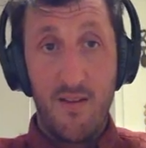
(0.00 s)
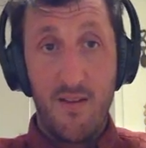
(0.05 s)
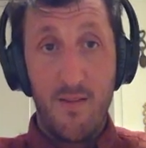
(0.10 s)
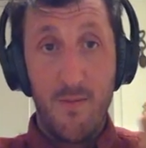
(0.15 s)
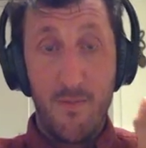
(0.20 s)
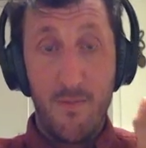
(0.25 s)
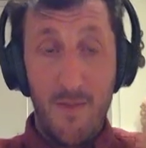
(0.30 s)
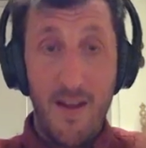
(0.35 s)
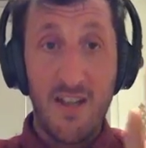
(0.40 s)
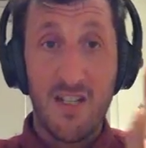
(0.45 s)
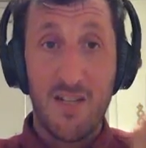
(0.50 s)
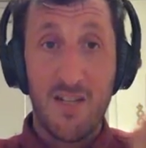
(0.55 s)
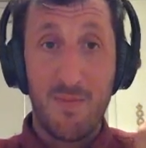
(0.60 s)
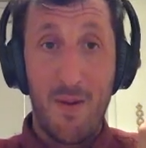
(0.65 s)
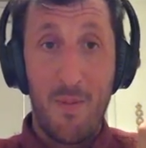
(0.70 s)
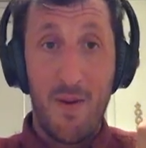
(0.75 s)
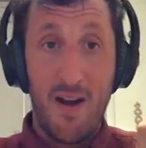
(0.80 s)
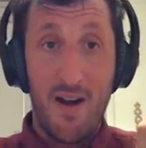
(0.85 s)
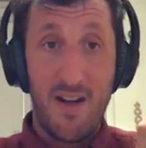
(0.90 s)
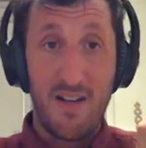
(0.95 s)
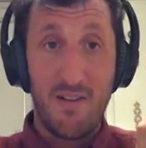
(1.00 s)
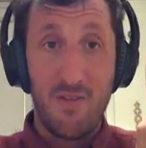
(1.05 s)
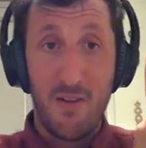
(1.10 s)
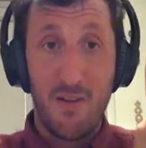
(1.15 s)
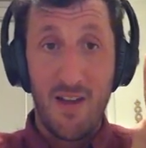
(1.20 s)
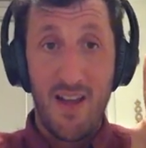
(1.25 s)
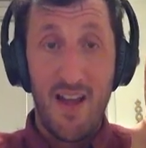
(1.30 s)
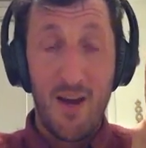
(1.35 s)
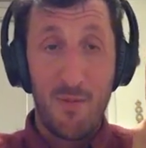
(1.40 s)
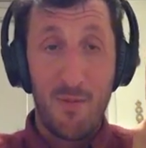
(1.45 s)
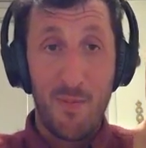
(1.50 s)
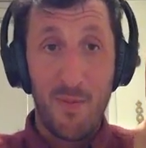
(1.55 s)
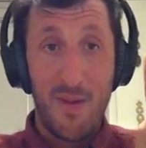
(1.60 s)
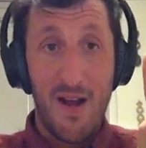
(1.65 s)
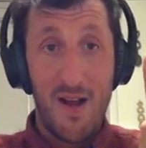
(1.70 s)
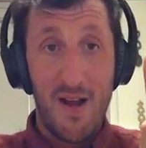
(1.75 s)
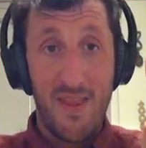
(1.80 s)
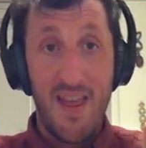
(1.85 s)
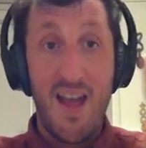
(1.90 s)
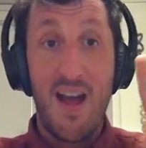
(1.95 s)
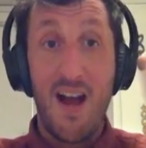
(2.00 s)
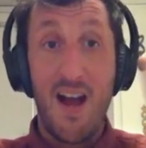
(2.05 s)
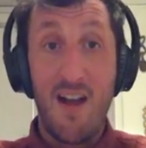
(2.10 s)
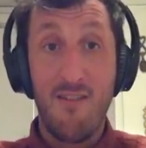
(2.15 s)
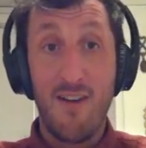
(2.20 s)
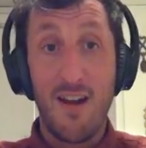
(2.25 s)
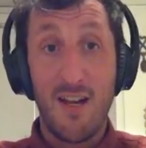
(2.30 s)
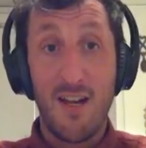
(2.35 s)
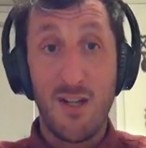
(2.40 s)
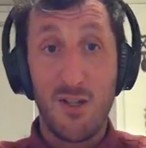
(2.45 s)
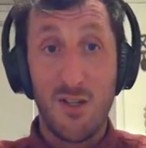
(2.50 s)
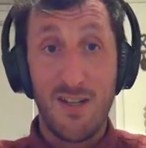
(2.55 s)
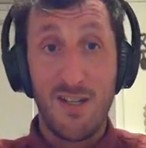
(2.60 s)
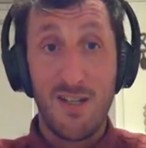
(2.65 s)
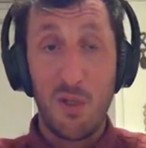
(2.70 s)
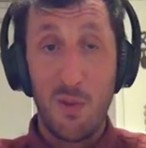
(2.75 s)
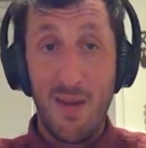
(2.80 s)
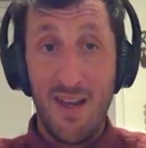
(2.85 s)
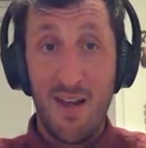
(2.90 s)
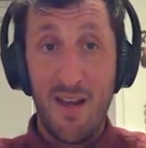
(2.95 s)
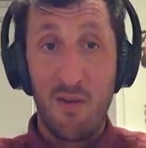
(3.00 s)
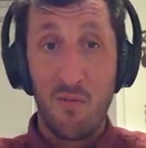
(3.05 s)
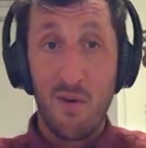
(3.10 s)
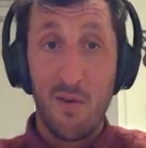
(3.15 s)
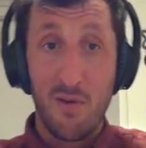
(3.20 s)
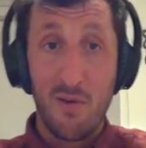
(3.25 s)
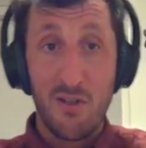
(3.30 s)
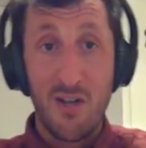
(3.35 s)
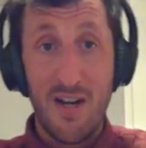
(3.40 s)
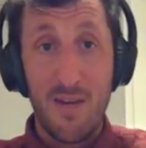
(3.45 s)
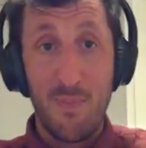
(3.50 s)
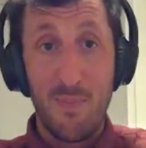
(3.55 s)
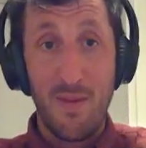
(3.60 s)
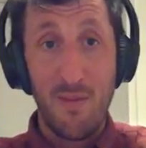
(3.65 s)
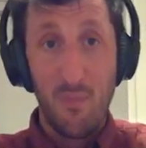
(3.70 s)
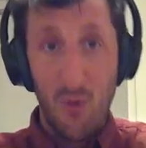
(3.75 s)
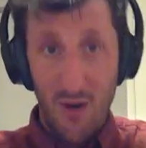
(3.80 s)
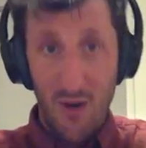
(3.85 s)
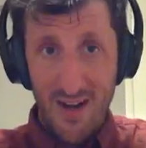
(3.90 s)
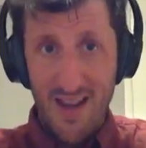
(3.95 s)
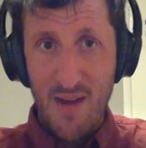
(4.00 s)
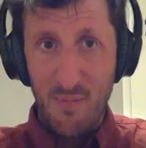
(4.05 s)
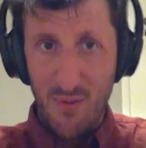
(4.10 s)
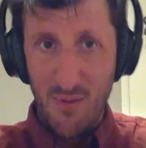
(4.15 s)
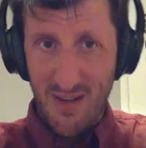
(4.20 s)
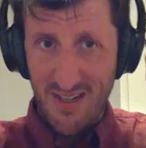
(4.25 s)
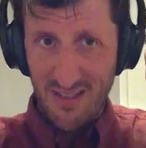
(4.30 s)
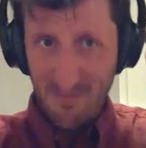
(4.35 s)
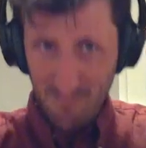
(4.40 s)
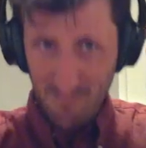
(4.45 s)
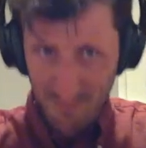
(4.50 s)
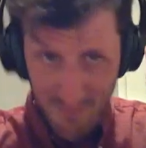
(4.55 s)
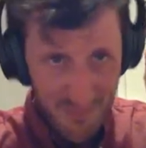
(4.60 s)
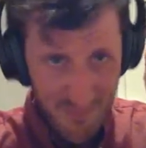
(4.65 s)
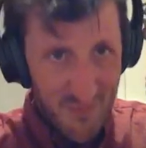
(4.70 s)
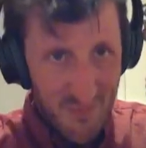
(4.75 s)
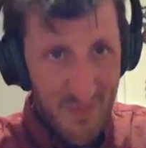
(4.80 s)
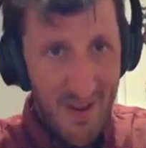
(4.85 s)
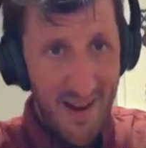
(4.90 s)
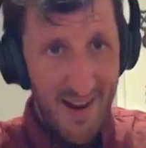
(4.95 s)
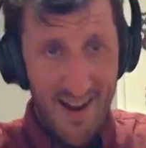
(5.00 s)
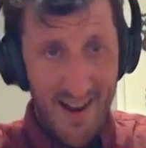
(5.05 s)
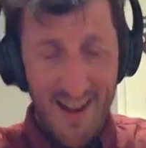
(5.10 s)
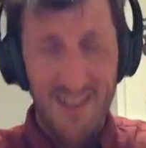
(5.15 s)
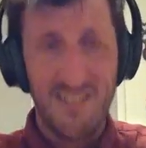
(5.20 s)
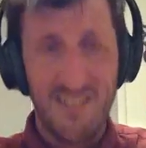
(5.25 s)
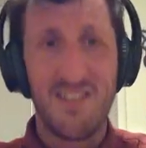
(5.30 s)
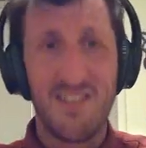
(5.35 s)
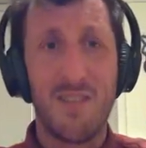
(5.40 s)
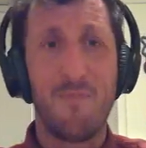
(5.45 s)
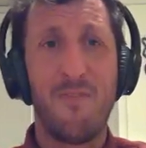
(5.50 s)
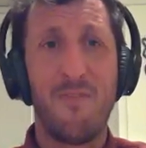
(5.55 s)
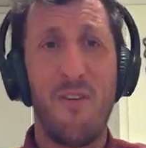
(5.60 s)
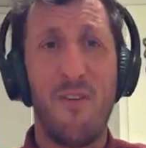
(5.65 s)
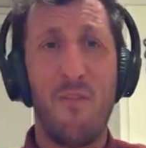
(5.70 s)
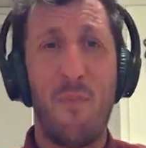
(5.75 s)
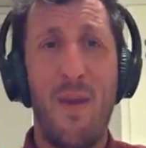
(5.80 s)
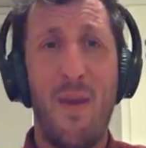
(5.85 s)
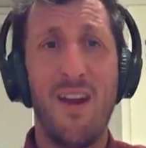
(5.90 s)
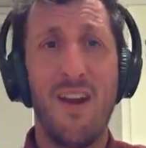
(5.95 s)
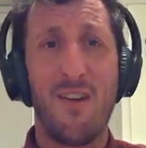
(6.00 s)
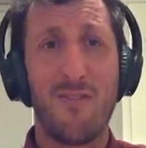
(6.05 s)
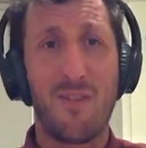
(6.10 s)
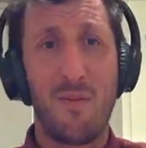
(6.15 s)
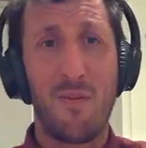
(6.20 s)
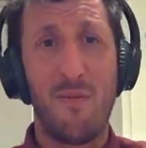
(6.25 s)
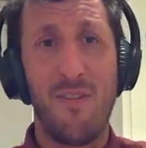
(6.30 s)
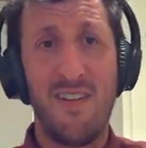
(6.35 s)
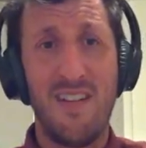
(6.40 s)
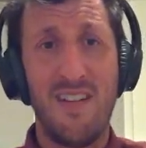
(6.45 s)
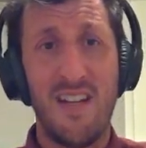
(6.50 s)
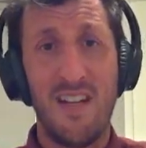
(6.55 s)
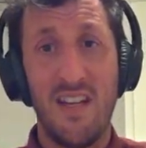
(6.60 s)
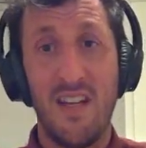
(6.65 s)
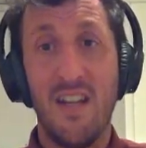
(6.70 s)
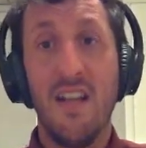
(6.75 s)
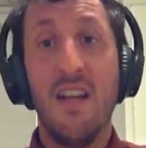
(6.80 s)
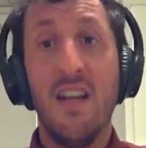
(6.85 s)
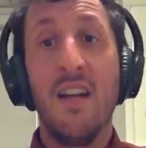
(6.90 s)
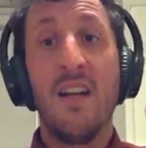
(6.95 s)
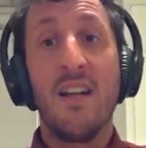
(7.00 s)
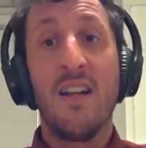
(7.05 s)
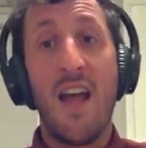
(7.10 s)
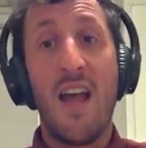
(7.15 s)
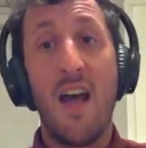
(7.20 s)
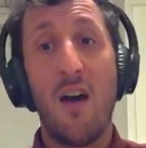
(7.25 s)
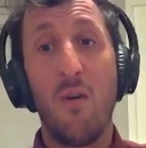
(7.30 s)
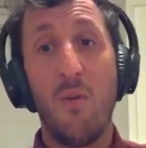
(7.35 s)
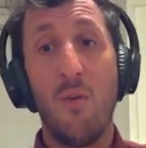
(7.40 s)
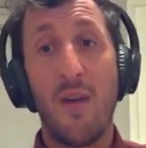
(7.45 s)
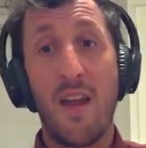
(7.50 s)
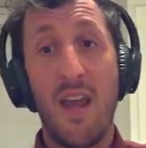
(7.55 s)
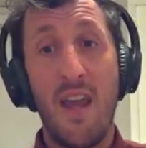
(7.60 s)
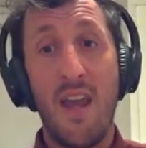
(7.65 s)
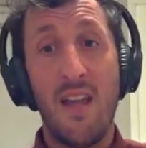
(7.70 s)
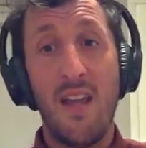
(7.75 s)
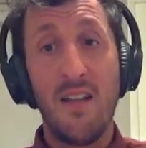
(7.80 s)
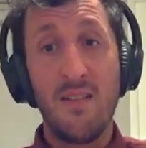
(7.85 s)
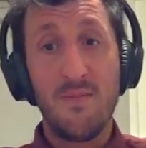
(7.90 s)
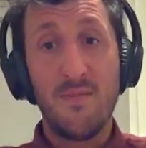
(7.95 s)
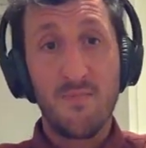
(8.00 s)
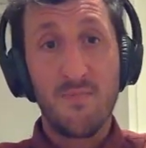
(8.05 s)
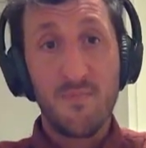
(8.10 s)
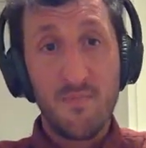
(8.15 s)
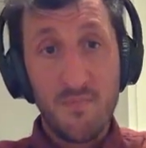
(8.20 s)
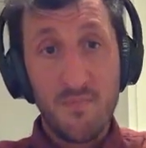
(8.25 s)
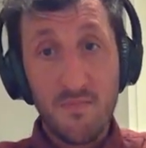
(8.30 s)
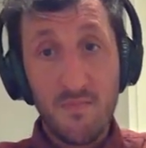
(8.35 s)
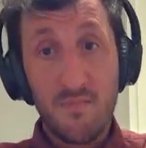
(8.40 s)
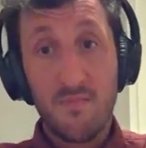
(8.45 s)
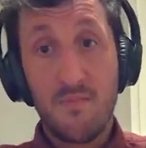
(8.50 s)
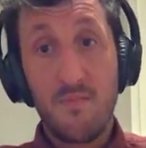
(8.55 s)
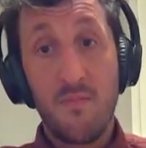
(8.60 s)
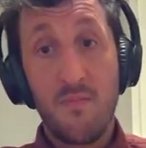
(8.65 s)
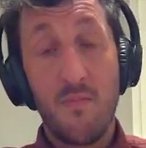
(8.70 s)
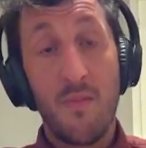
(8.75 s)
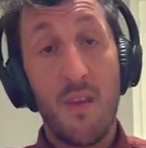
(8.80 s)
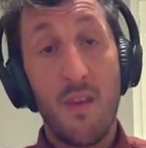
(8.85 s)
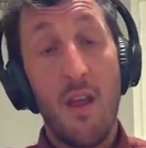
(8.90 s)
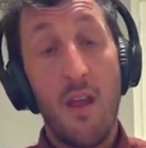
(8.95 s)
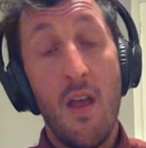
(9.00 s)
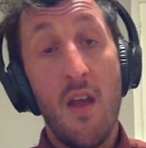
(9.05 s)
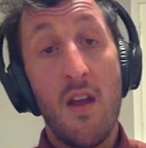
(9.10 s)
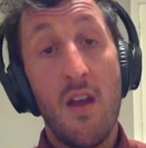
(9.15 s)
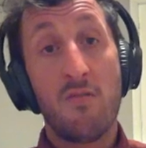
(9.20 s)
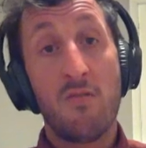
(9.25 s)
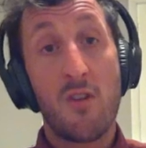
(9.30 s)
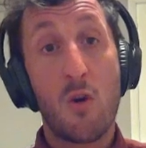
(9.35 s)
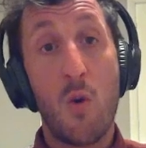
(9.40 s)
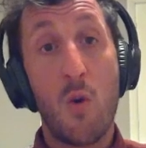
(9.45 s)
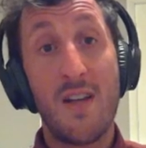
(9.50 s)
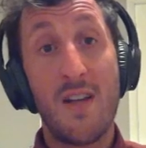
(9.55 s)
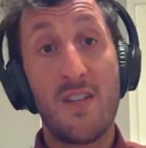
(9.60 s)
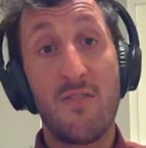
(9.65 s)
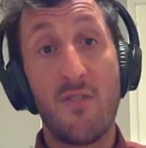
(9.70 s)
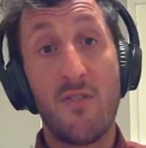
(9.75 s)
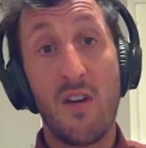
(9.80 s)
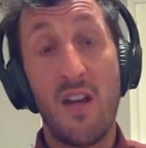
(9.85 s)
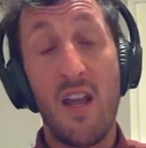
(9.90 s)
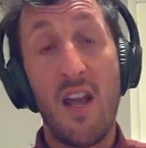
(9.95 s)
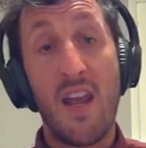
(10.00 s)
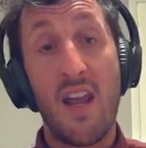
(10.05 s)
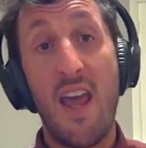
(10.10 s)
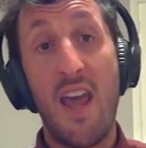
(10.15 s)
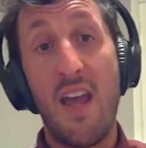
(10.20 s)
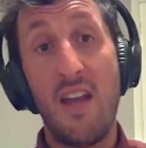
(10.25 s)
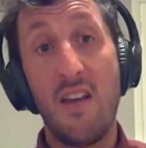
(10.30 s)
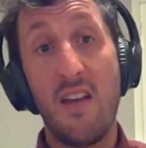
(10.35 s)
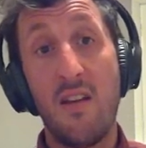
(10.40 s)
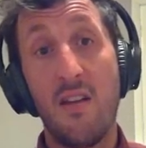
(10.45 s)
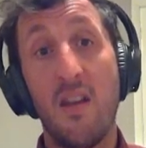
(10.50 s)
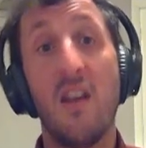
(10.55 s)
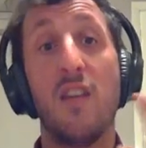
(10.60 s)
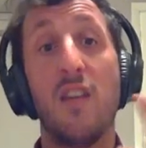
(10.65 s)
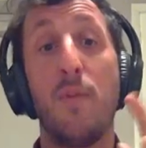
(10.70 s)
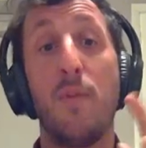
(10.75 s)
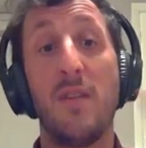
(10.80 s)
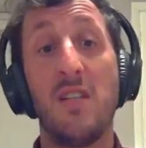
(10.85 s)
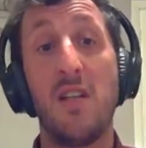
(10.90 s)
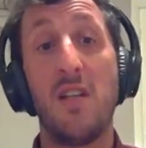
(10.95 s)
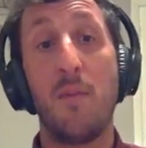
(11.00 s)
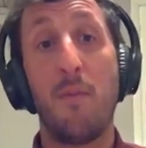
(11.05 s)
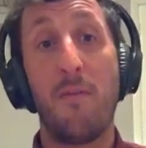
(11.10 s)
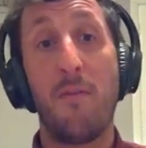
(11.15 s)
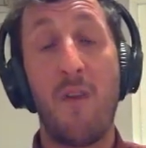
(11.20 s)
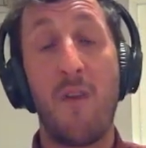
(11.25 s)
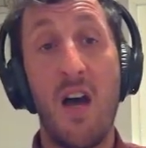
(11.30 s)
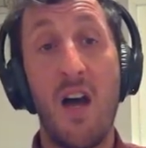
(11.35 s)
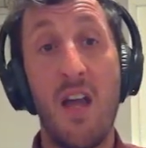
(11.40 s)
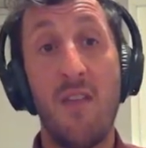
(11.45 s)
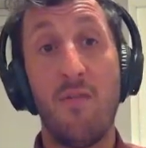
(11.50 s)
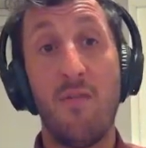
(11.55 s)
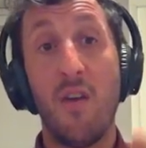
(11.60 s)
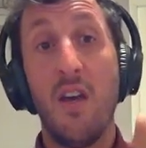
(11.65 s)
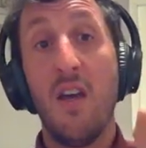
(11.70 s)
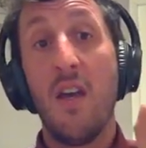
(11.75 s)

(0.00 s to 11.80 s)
thanks to my parents for helping me out with that. I really enjoyed doing it. We were trying to be more elaborate, and some of it paid off, some of it didn't. Now, we're getting requests for it again, especially number 5.